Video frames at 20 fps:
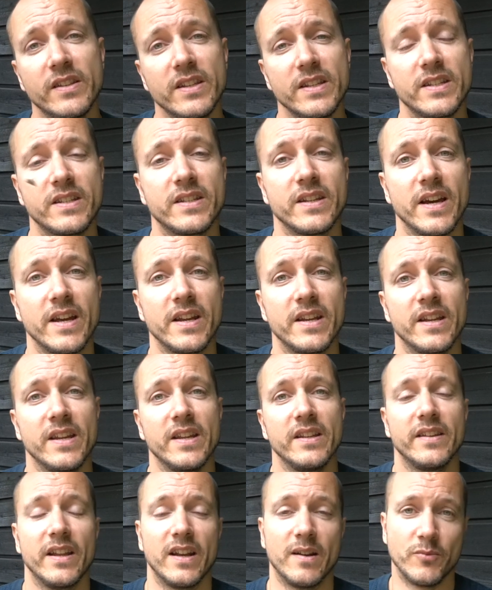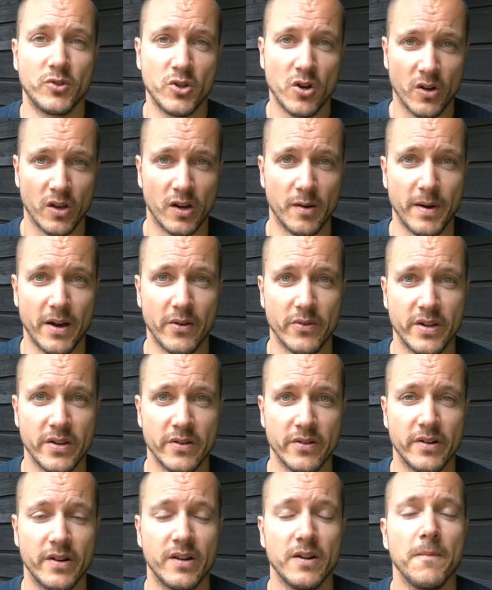this site that I'm talking about
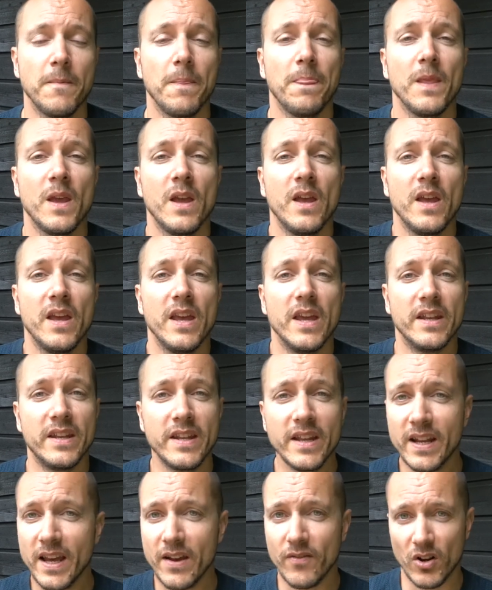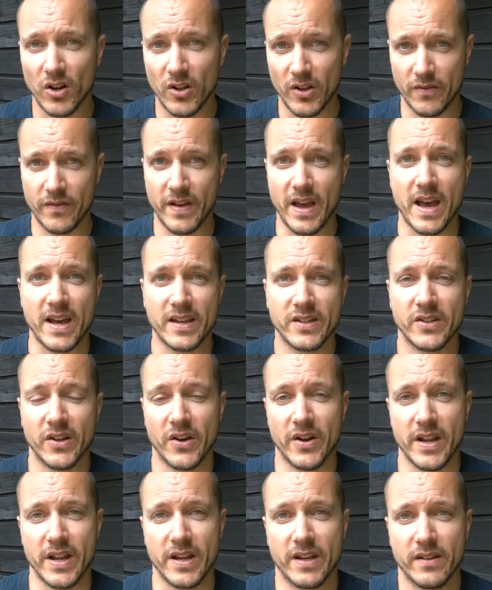here, it did have a lot of ads
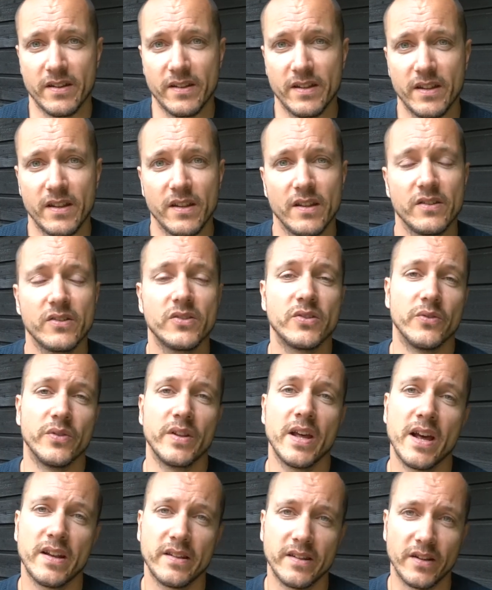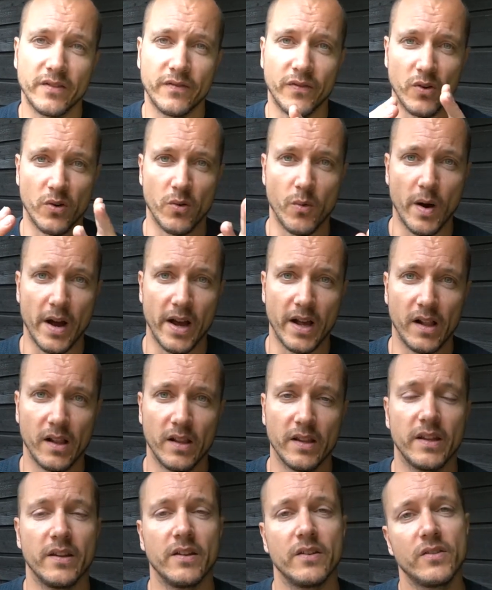on it so it had that for a
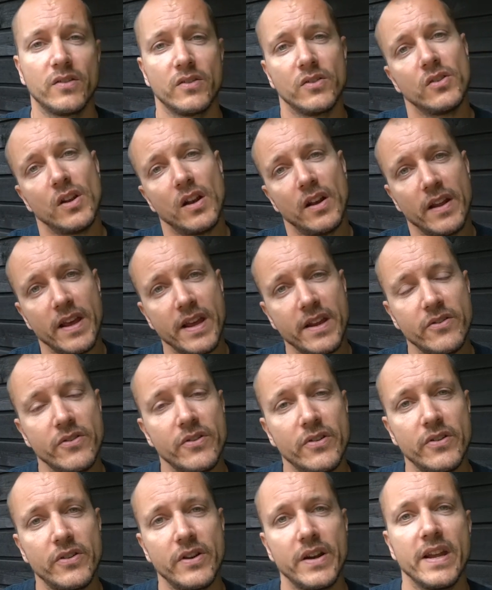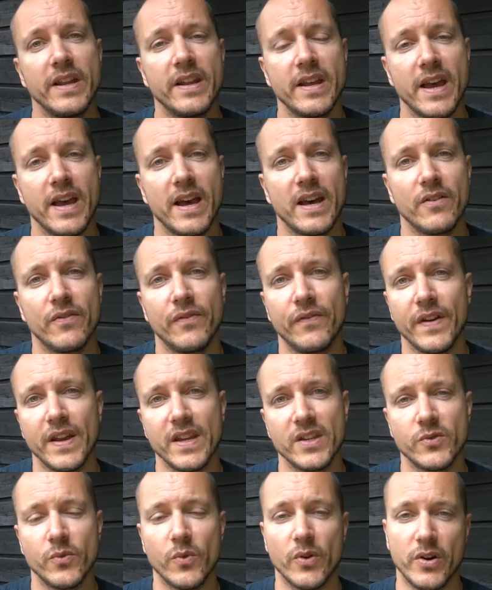while and later it had a
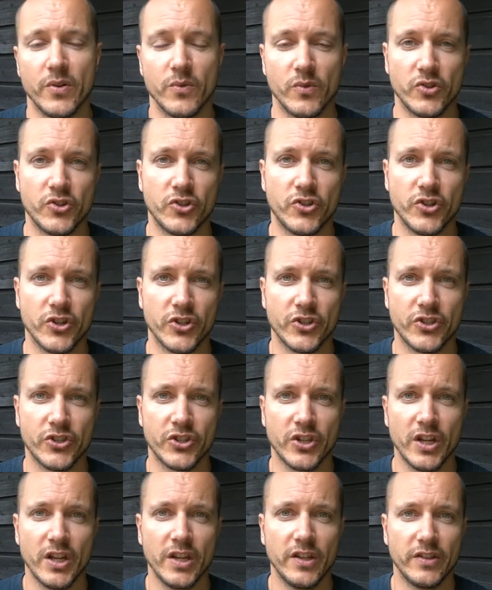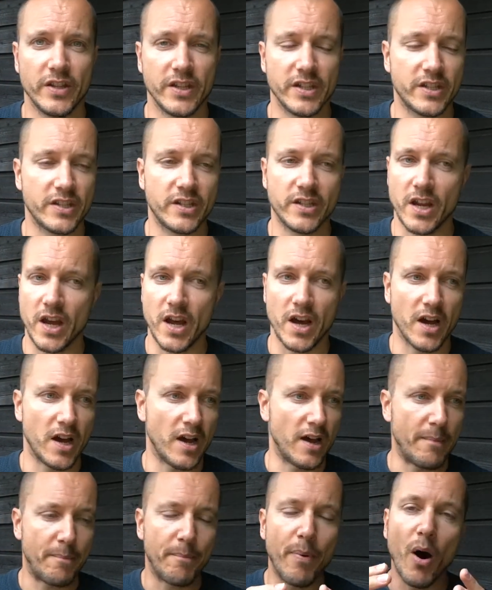phase where it was just this
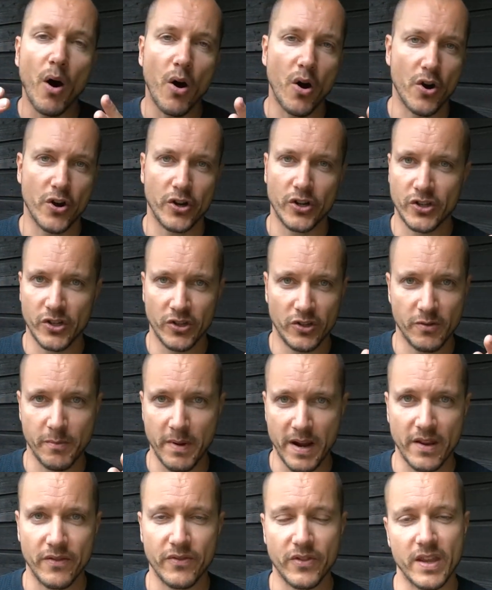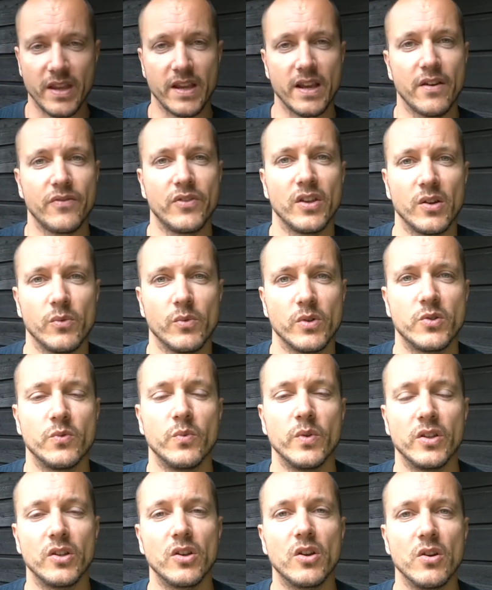uh, parked domain thing i think it was
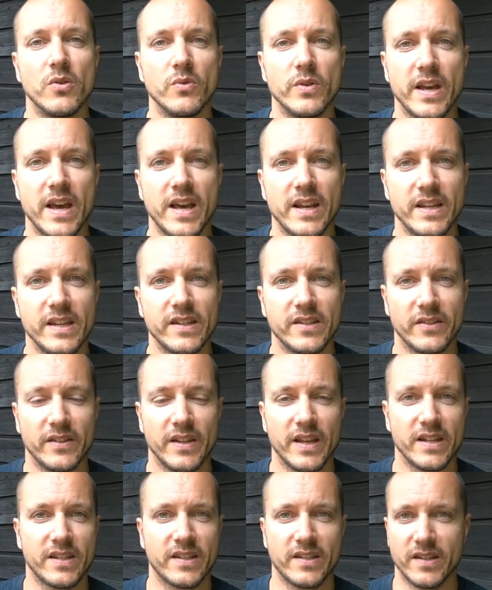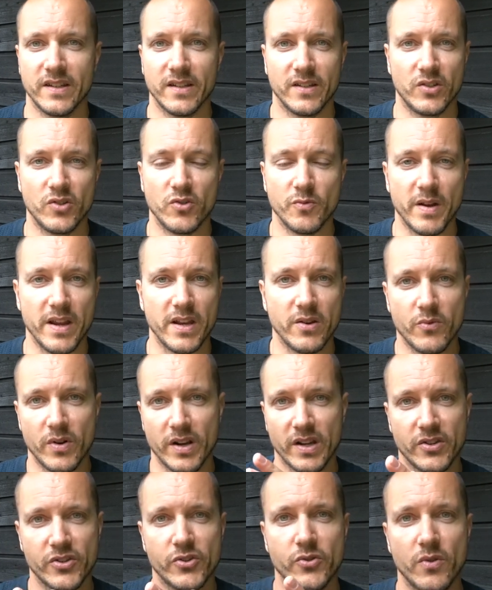with godaddy so that's a domain
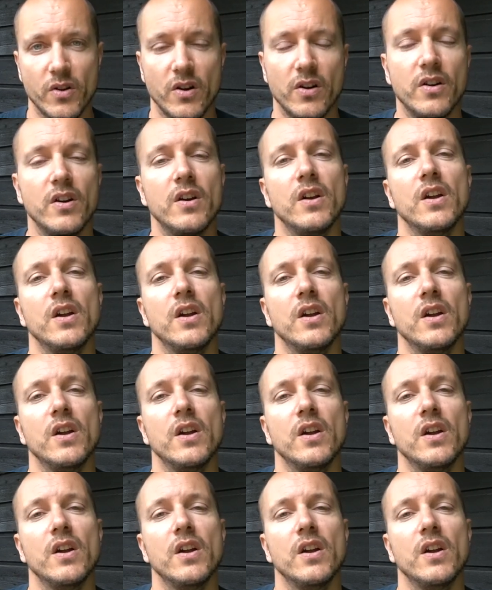registrar